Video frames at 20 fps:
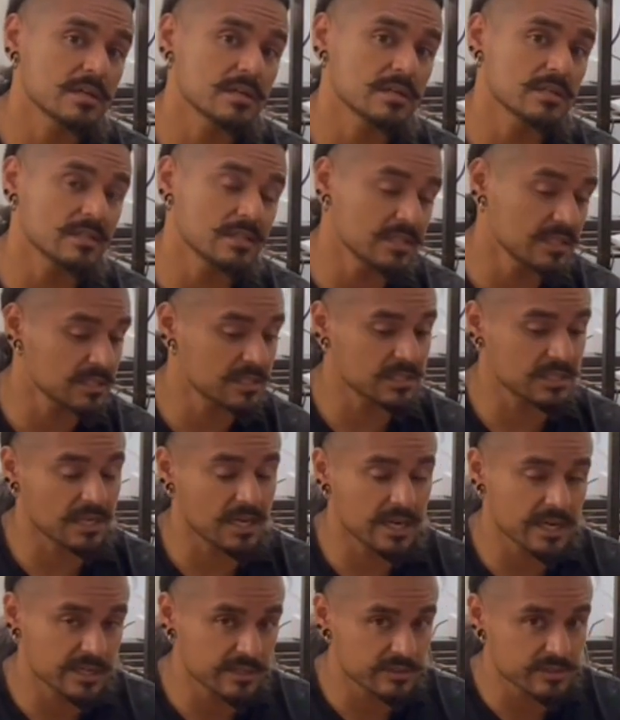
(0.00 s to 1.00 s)
the
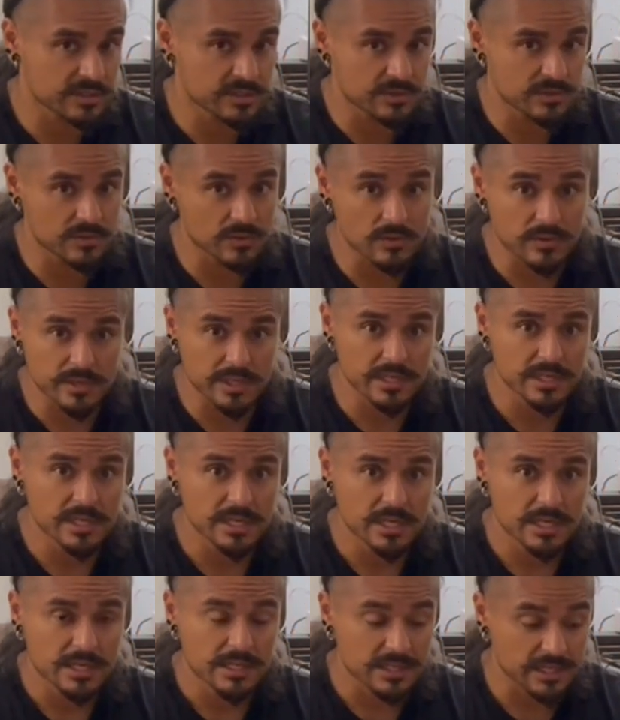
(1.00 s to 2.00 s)
entire story.
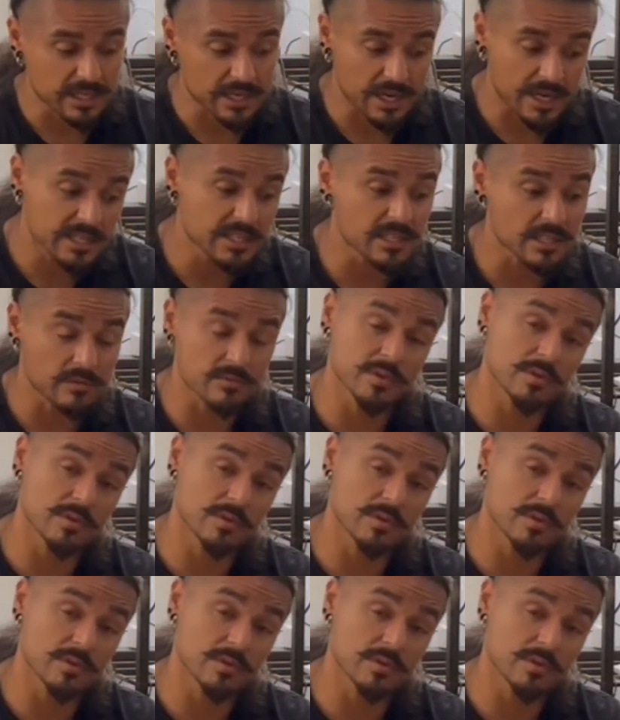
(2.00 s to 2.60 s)
The ending we